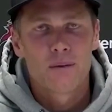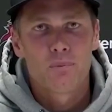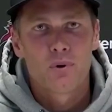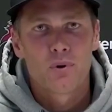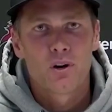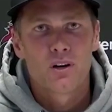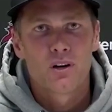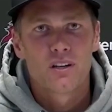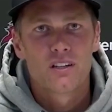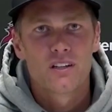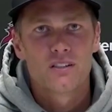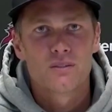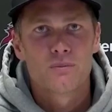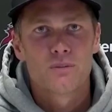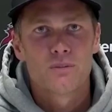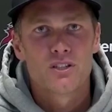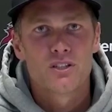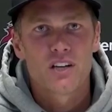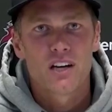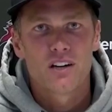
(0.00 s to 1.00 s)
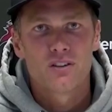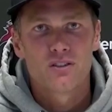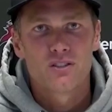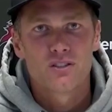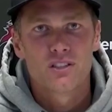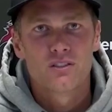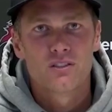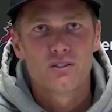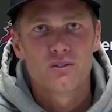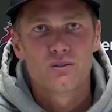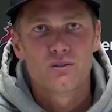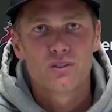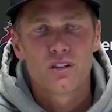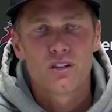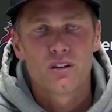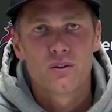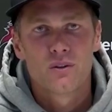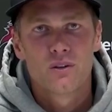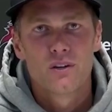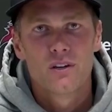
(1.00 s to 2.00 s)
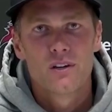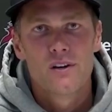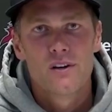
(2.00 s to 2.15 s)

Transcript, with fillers: that part is a bit challenging too. So,